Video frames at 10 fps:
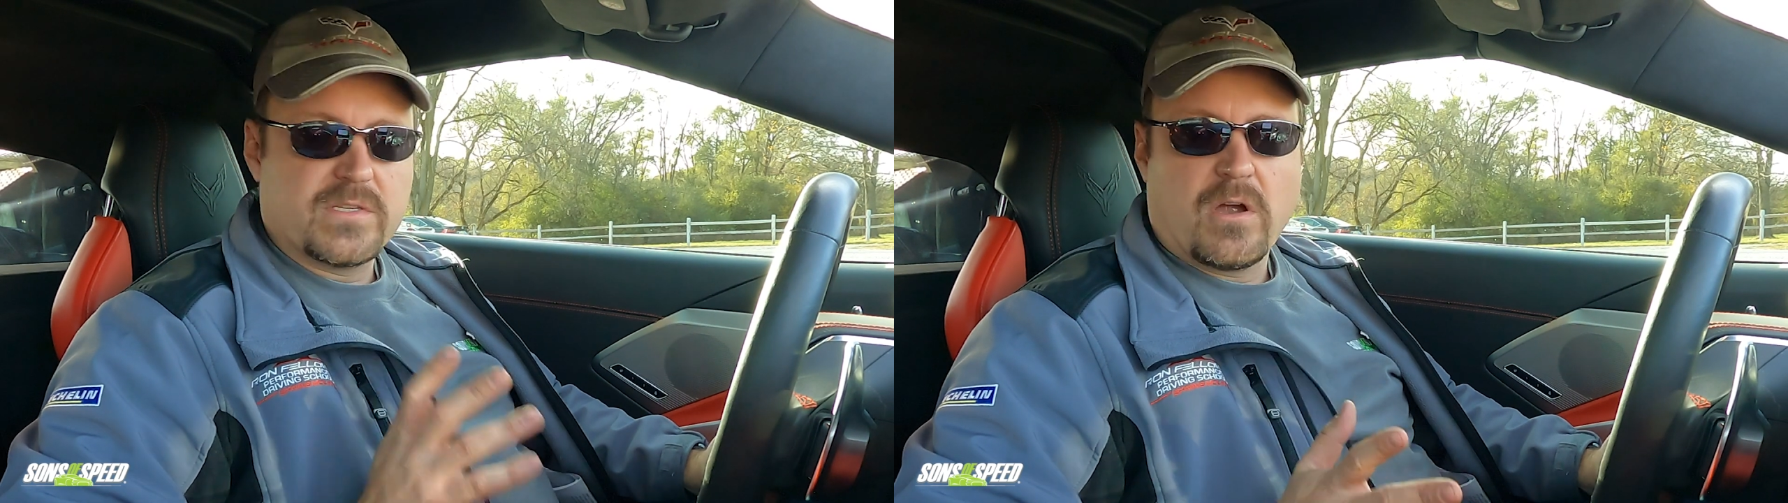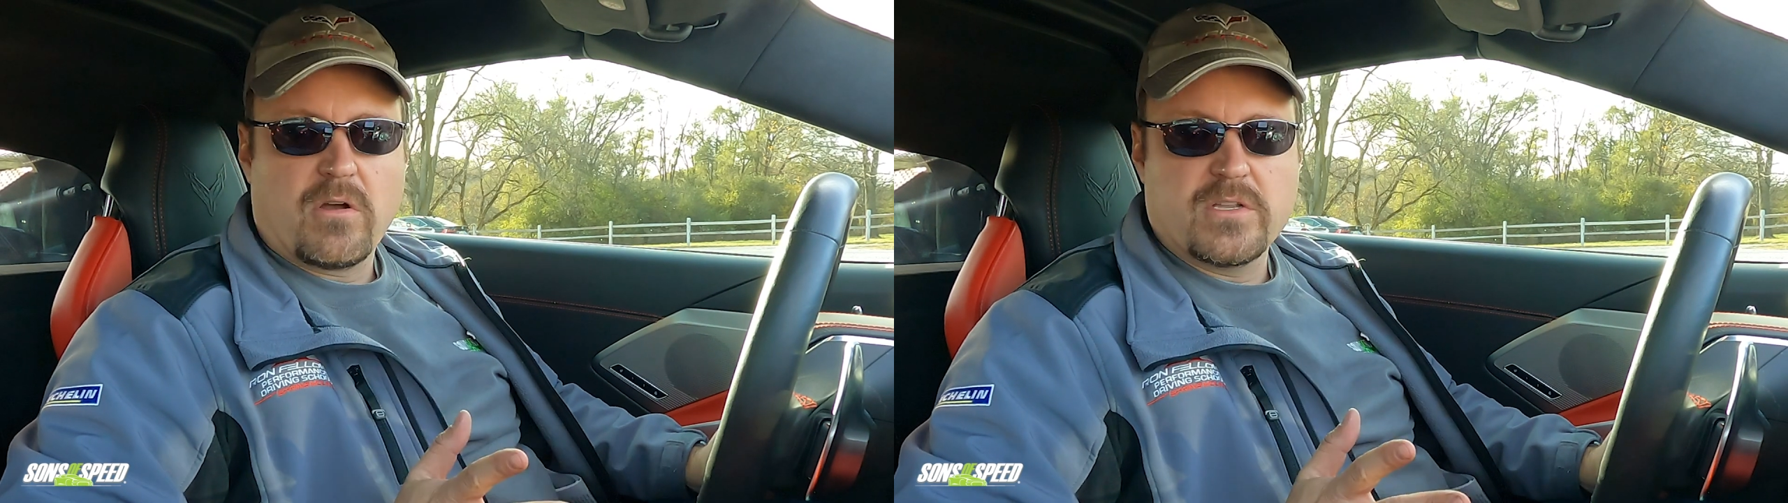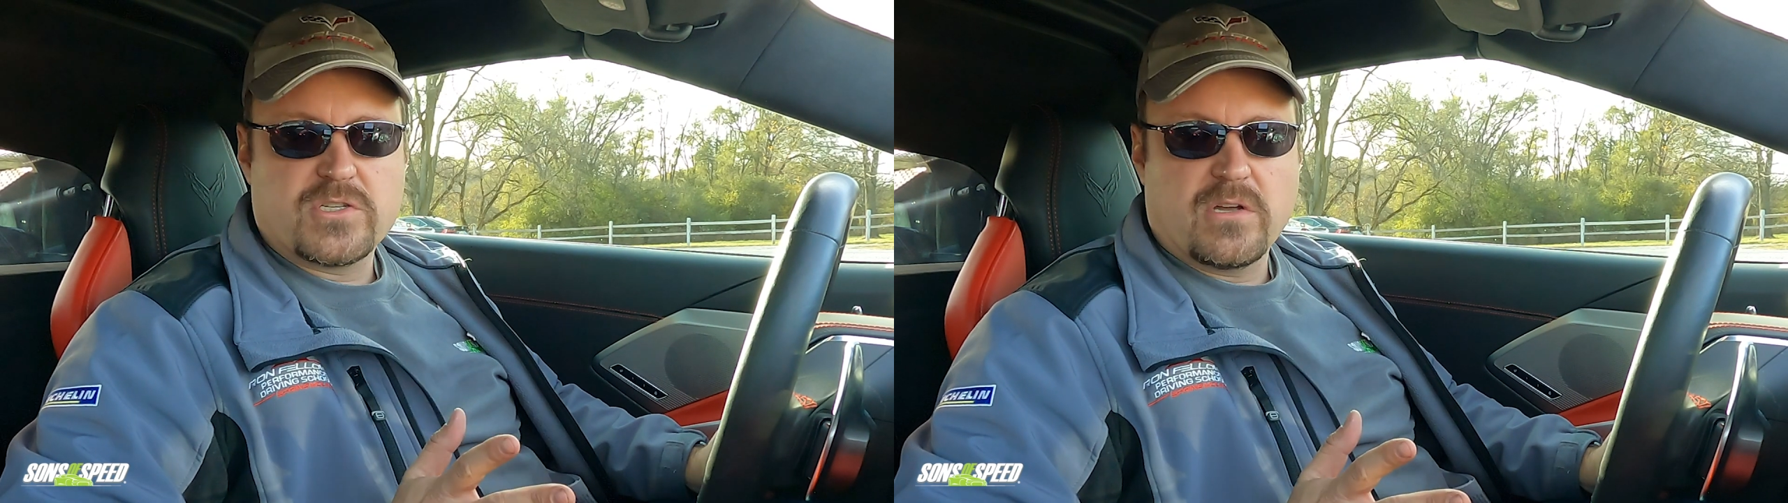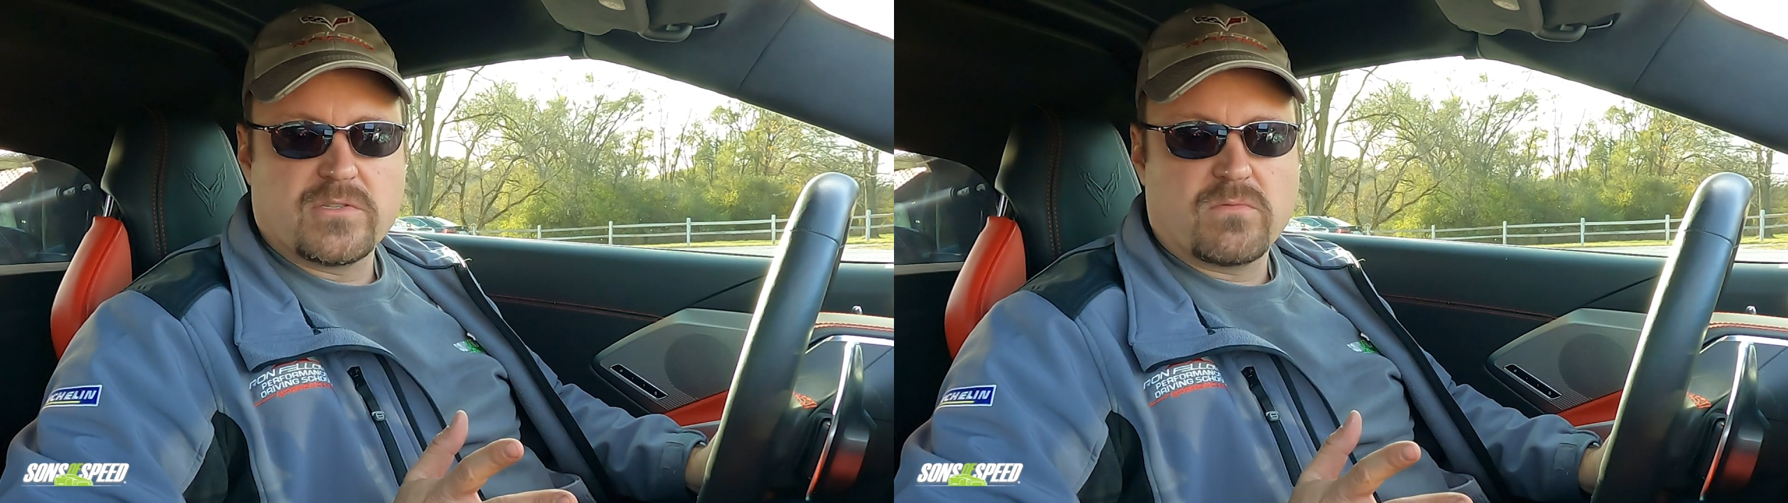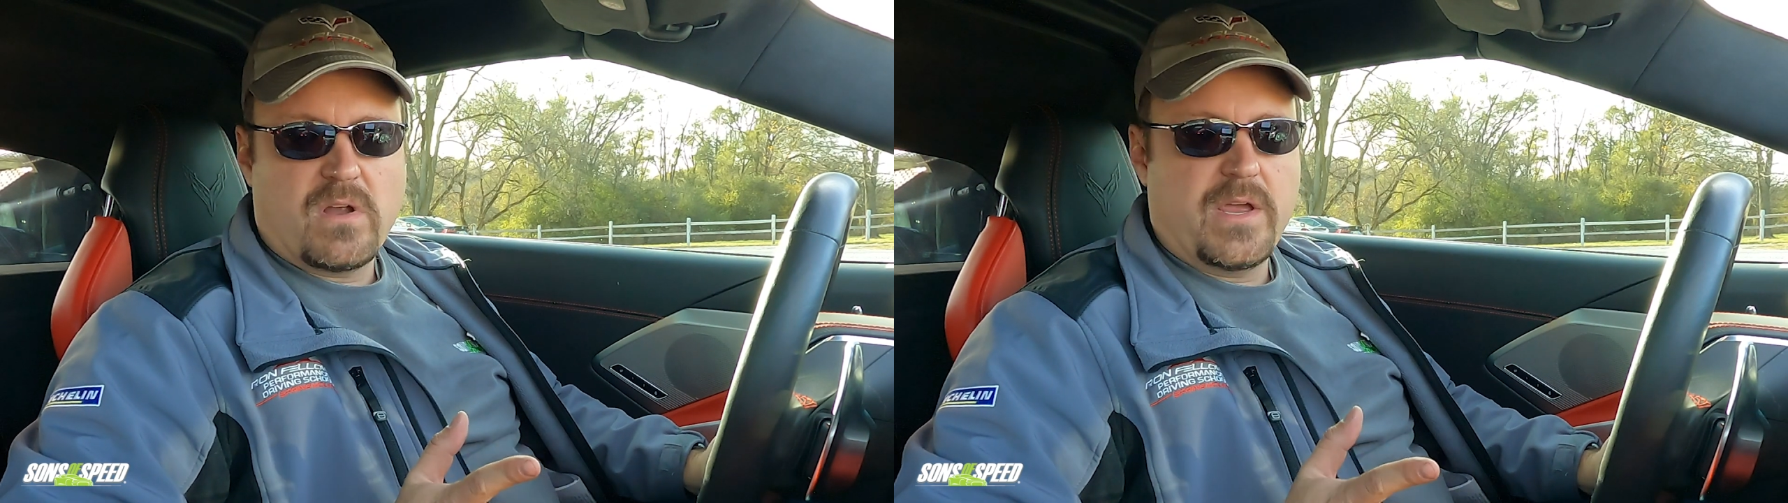Harlan
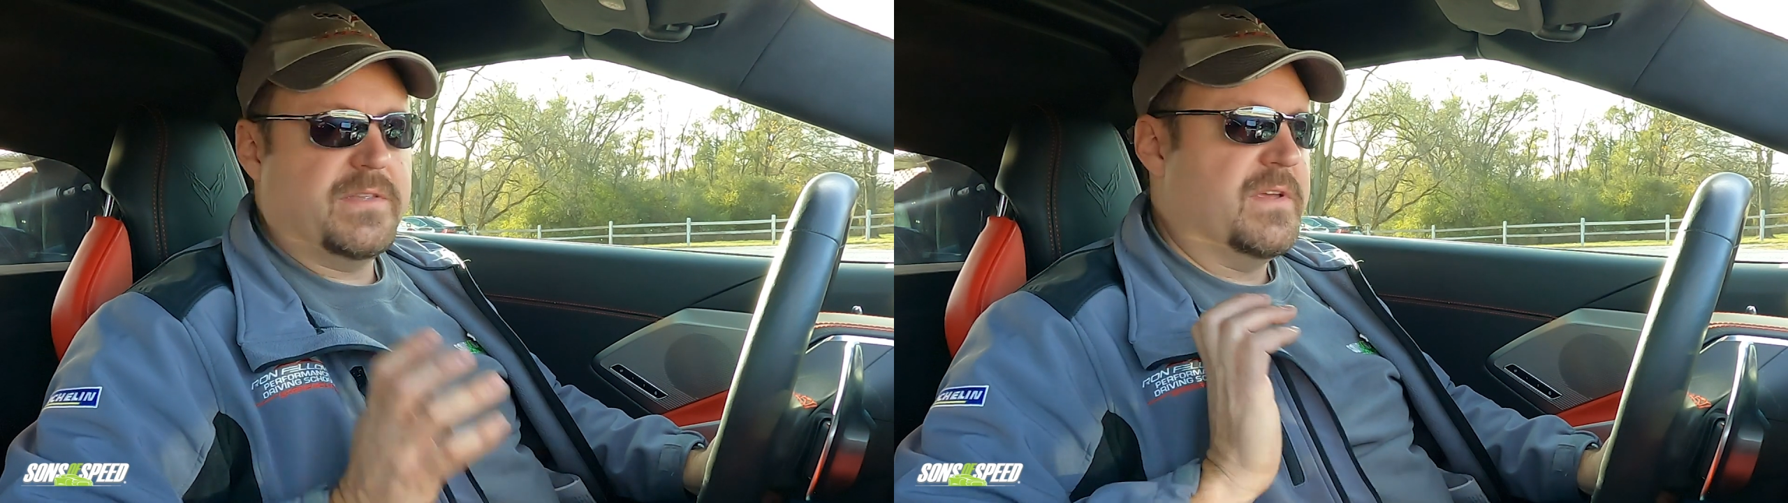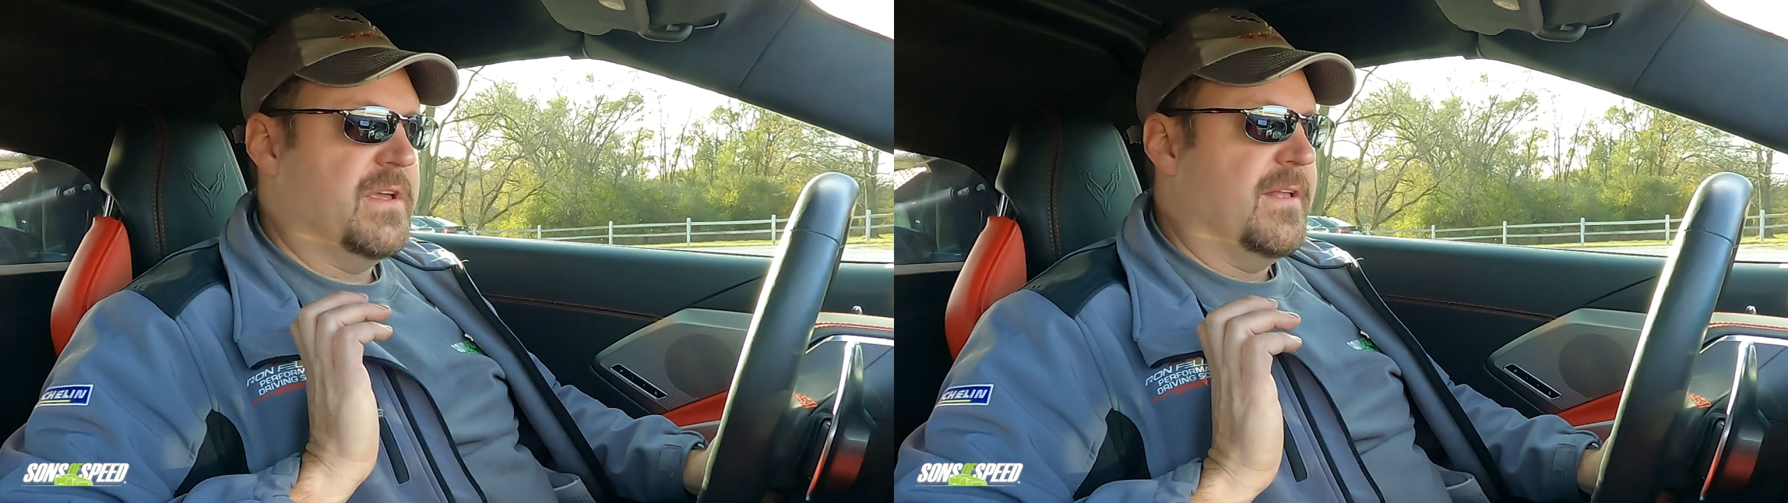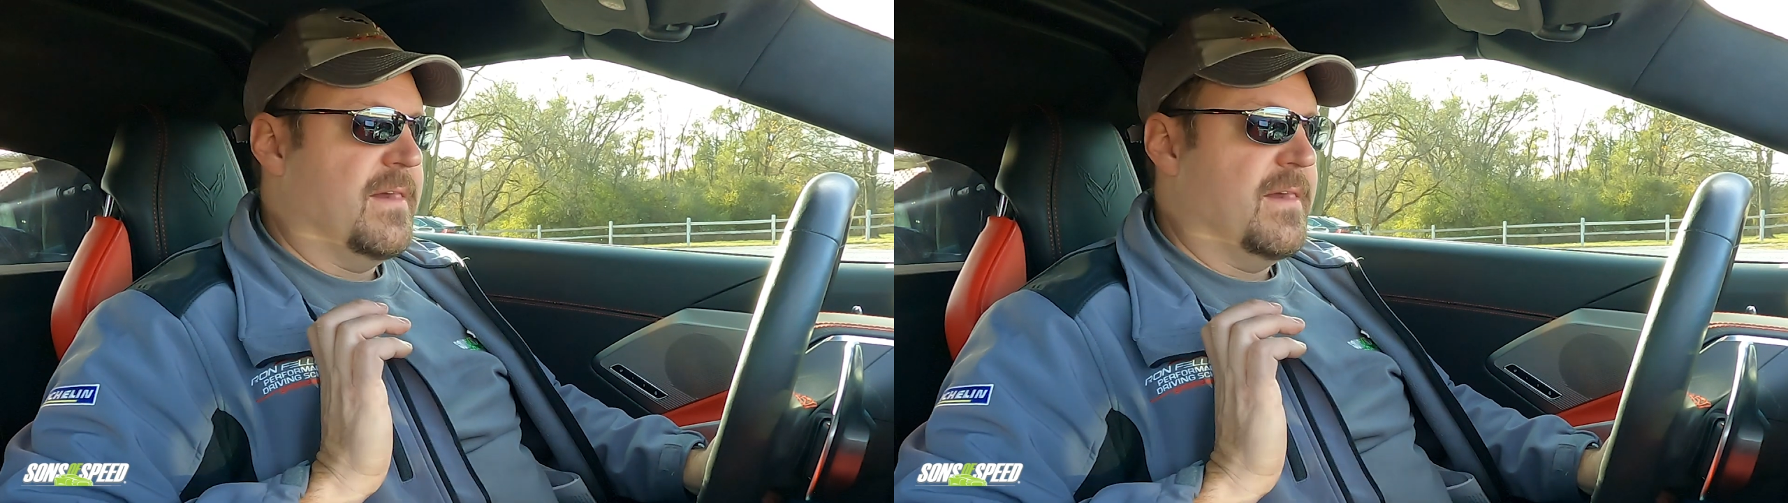Charles right?